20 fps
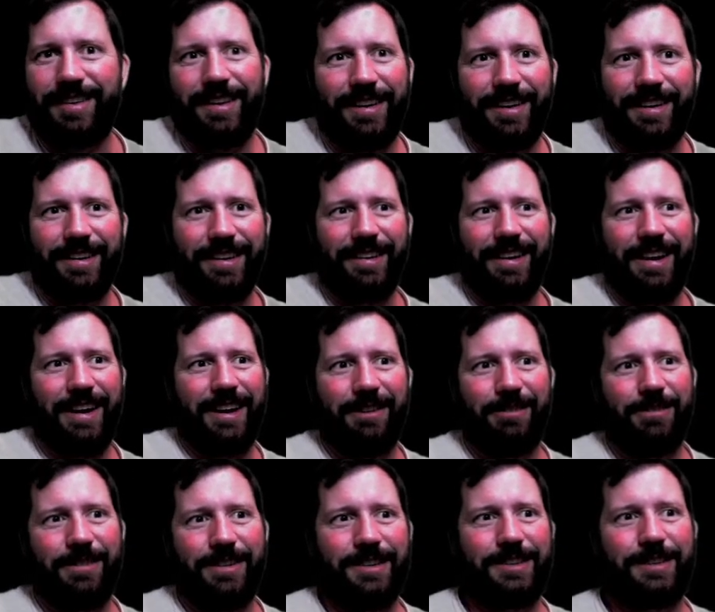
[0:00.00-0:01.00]
I
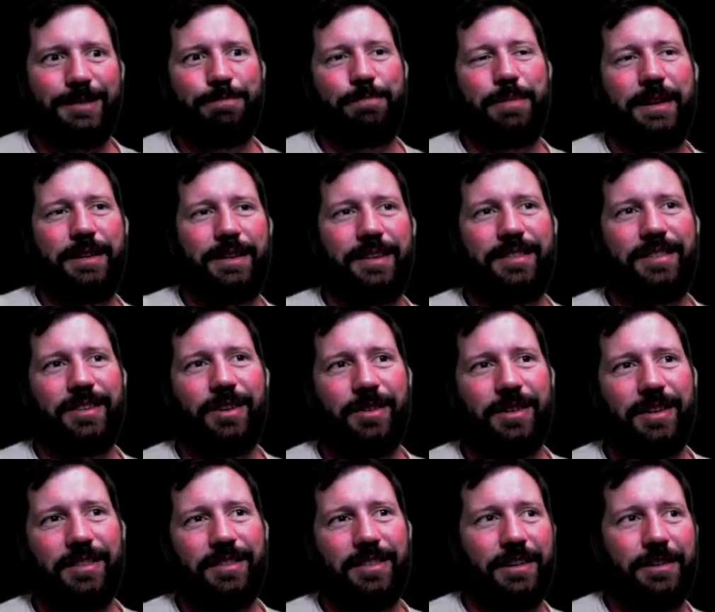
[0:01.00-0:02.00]
don't want to spend the
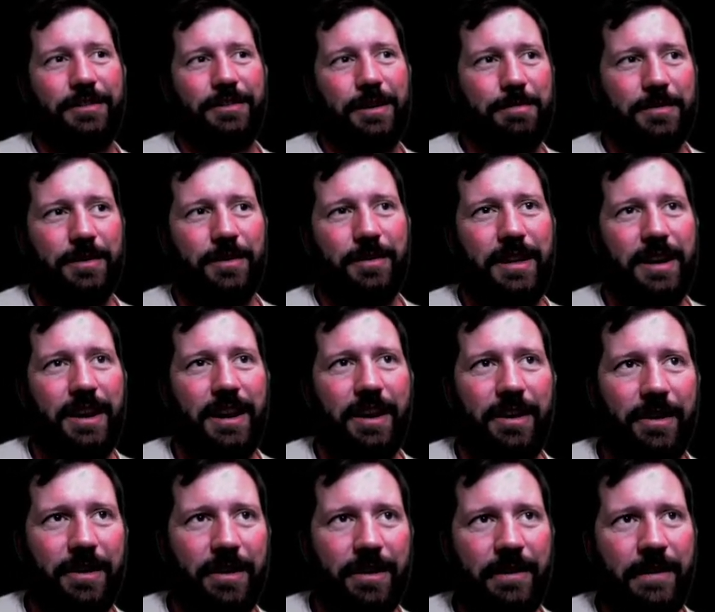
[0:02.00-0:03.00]
tokens and the crypto that I
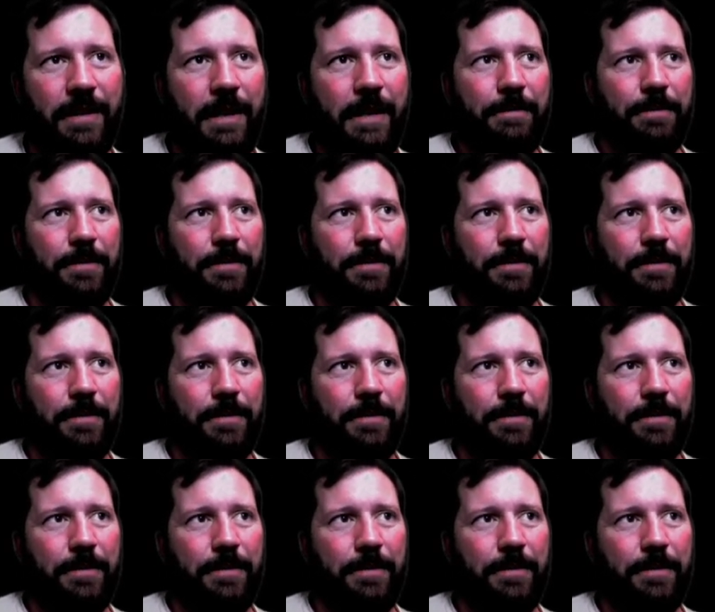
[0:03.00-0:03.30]
earn